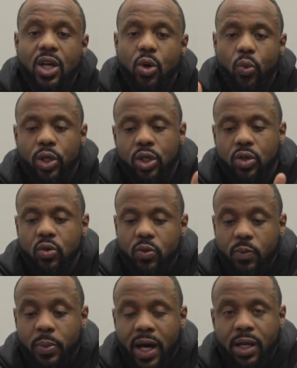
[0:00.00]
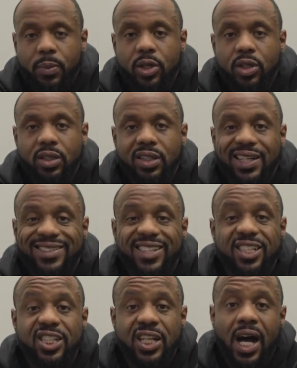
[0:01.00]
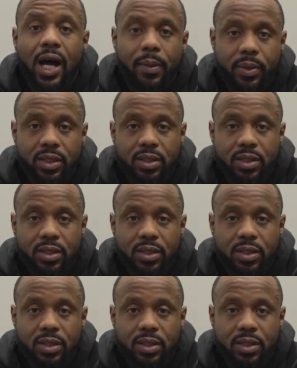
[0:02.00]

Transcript: When you're bodybuilding, it's a job.